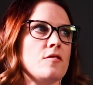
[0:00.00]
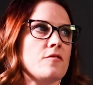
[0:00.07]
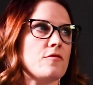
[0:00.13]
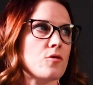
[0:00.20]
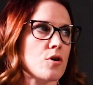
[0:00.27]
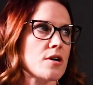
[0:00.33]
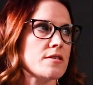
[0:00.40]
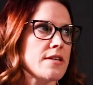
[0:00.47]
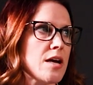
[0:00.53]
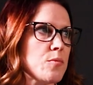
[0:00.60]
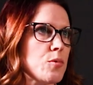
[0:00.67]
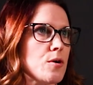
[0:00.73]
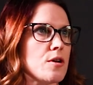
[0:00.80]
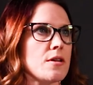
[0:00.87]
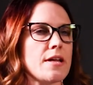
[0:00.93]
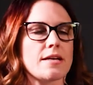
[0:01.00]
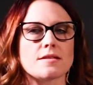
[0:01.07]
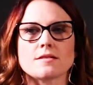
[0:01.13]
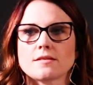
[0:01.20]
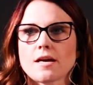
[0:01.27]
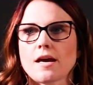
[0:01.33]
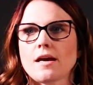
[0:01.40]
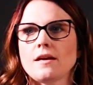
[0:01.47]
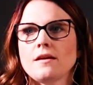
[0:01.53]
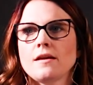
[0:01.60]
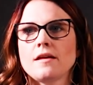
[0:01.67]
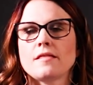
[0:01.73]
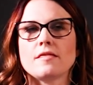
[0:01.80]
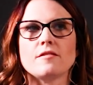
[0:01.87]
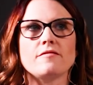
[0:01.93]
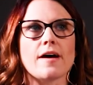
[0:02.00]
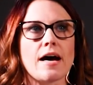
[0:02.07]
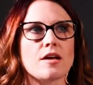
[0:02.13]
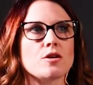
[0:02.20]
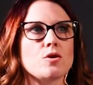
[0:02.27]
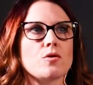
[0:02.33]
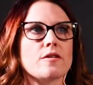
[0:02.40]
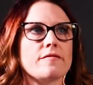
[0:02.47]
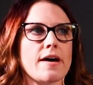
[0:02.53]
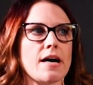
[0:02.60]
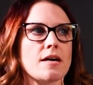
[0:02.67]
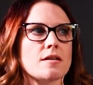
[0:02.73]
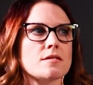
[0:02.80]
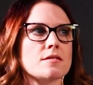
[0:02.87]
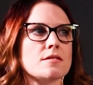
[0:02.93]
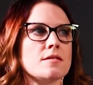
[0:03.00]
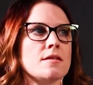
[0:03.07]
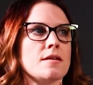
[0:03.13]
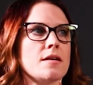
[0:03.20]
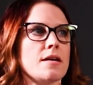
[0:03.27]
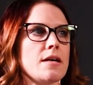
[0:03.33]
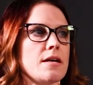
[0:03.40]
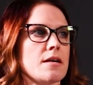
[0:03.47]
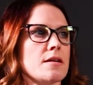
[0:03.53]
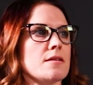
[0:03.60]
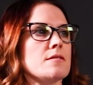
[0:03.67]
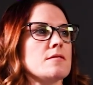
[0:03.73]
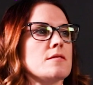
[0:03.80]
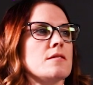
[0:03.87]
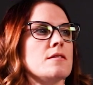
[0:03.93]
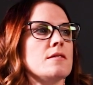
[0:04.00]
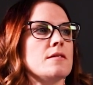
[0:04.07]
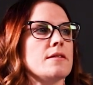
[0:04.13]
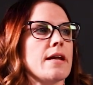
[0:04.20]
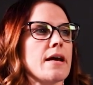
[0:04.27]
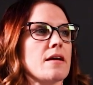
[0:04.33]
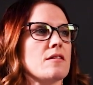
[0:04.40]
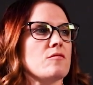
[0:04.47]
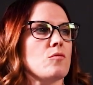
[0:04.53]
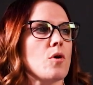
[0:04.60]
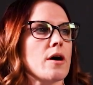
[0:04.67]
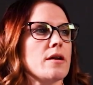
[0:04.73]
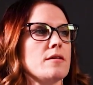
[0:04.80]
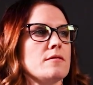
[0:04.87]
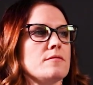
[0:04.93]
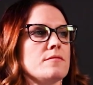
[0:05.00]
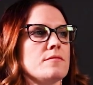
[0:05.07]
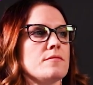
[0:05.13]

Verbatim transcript: For example, let's say the value of x is negative 1.